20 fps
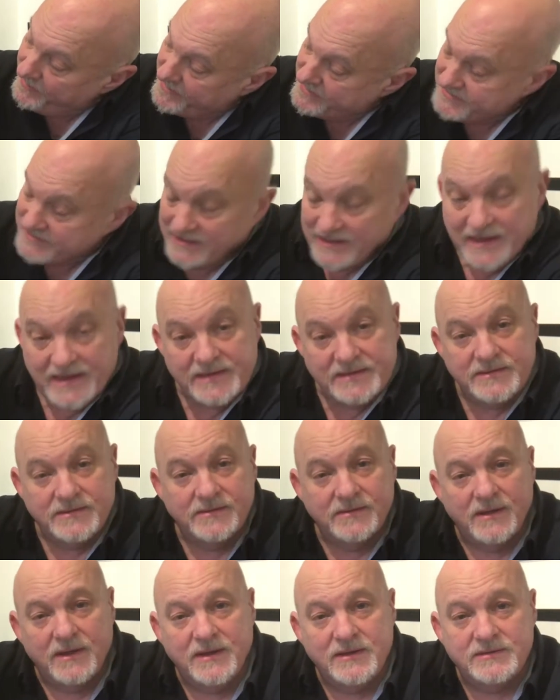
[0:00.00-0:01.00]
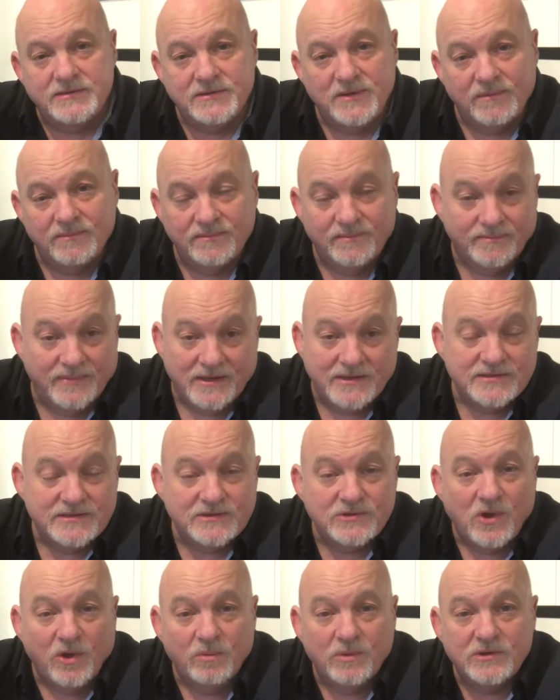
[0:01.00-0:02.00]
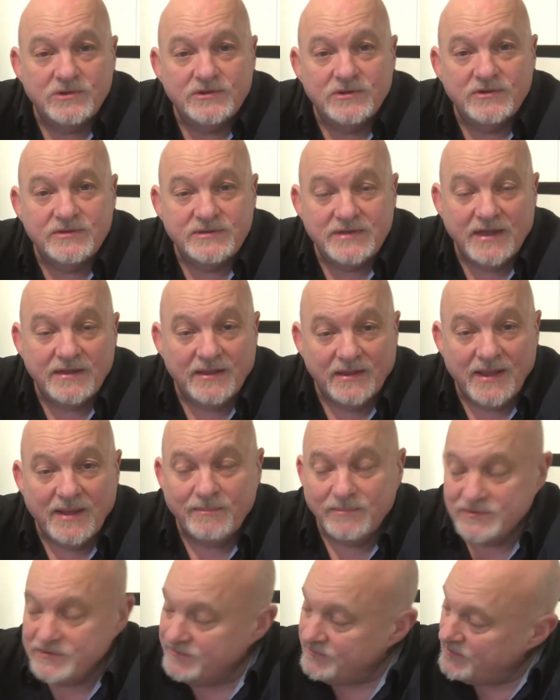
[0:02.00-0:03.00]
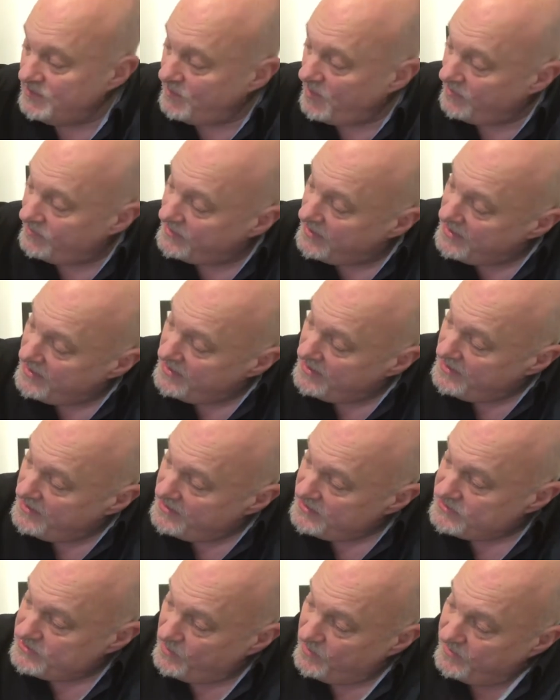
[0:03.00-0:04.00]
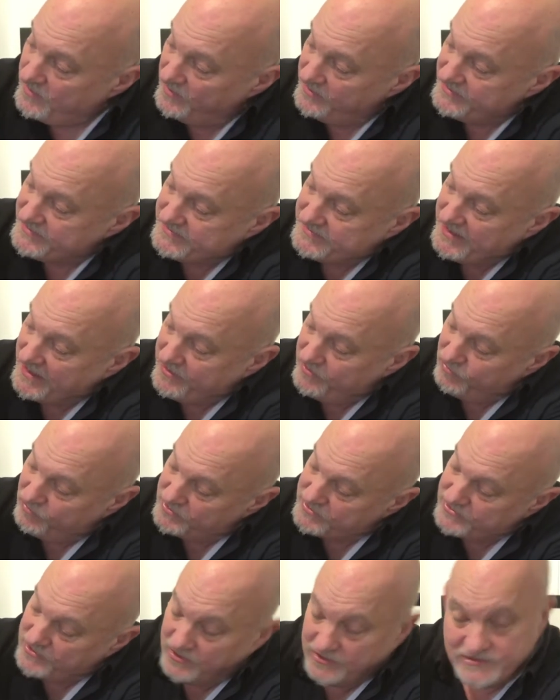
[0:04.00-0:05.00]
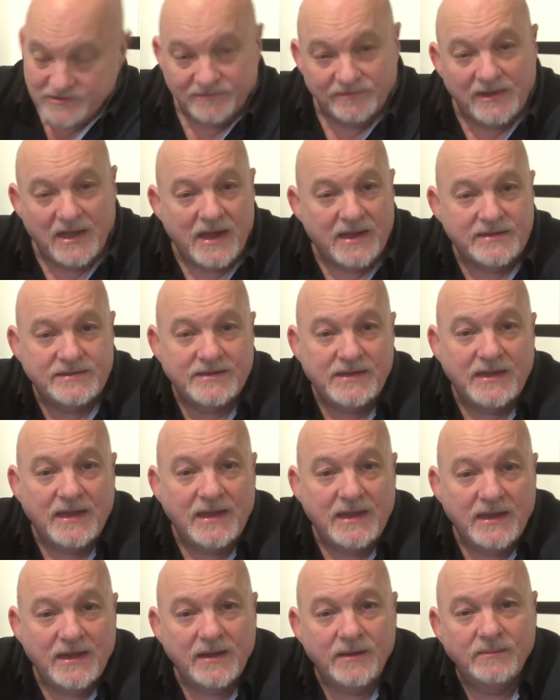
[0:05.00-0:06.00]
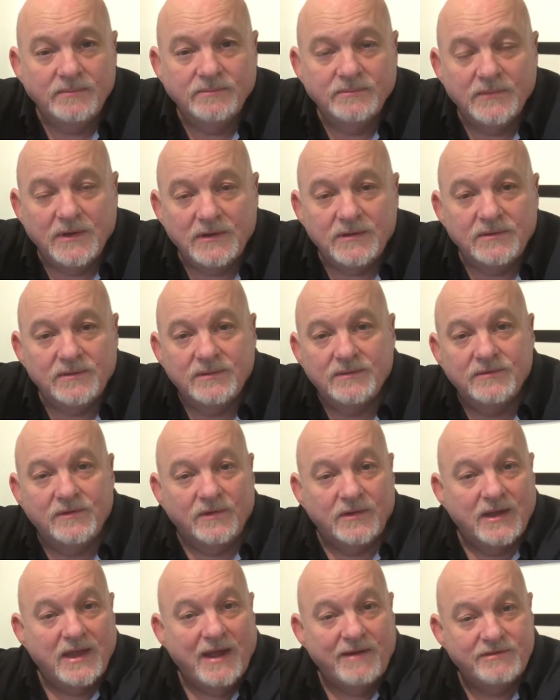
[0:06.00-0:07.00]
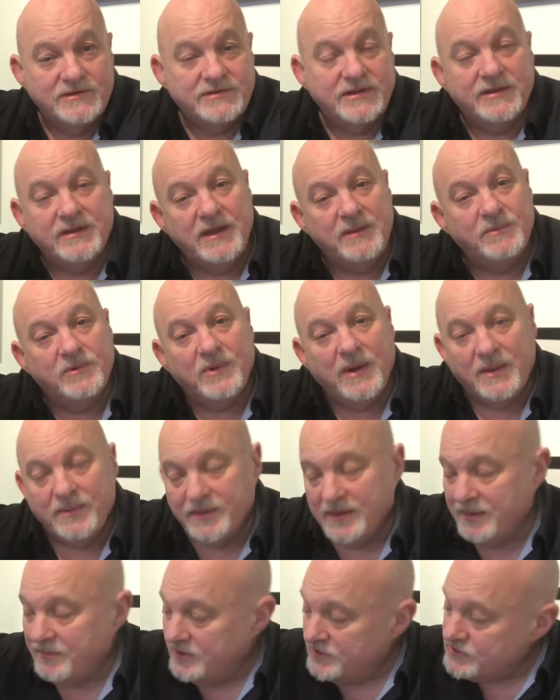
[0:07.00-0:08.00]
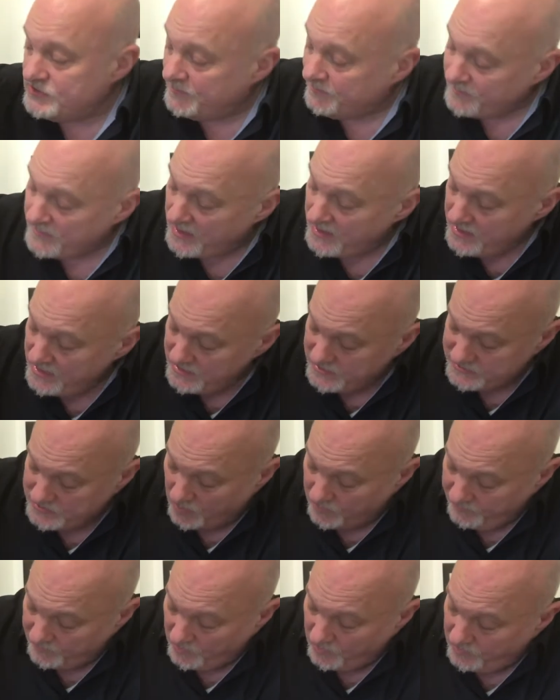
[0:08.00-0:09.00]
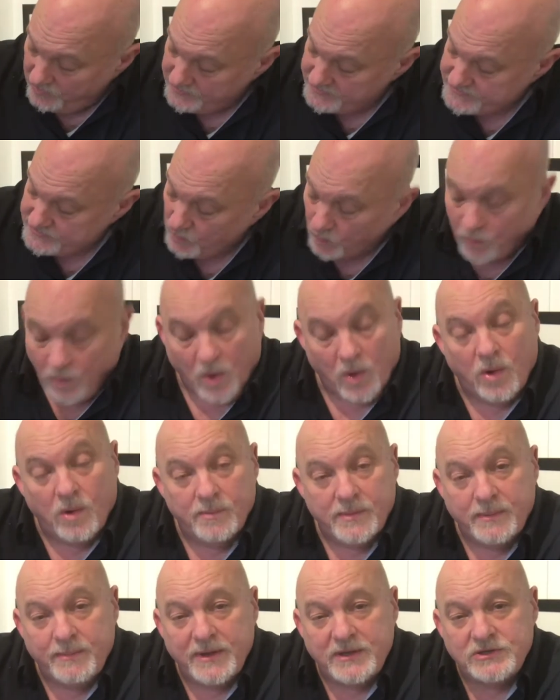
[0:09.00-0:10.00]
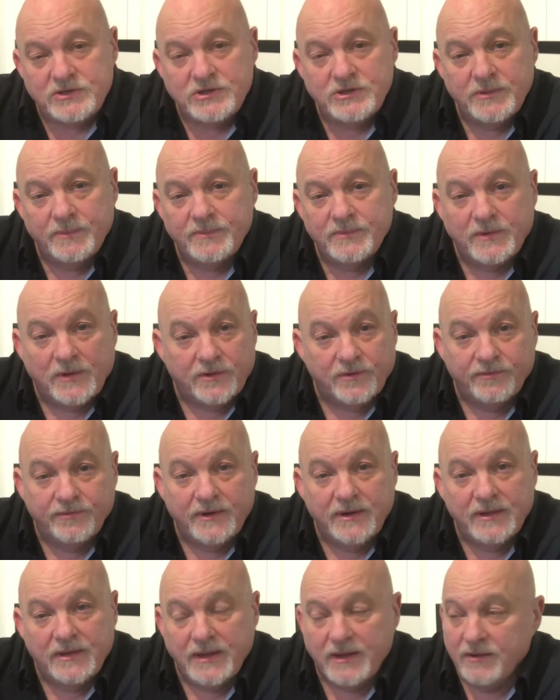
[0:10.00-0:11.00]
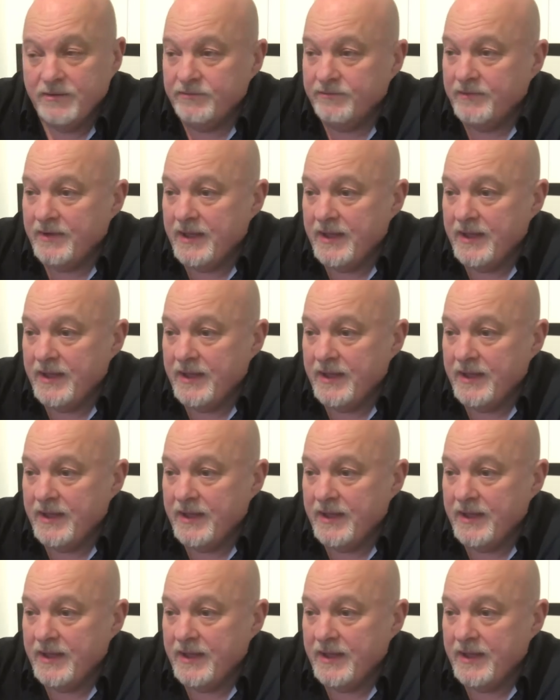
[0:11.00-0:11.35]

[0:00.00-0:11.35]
is lit, because it's almost sunset, the lamps have come on. So we've got this secondary source of lighting here that sort of carries a theme throughout the image. So overall, it's a warm image. It's got a feeling of